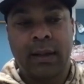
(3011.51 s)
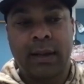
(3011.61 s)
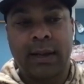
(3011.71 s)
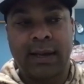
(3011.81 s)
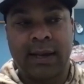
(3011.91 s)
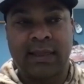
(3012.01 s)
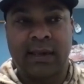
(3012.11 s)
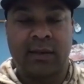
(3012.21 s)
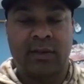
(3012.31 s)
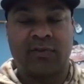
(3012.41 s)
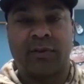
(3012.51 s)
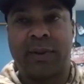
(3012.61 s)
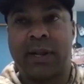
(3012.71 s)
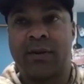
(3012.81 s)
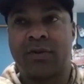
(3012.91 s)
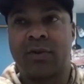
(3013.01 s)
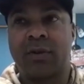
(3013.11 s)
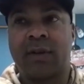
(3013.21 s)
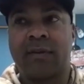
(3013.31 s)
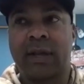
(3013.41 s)
I think just from an industry
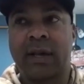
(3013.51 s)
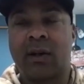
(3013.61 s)
level, like,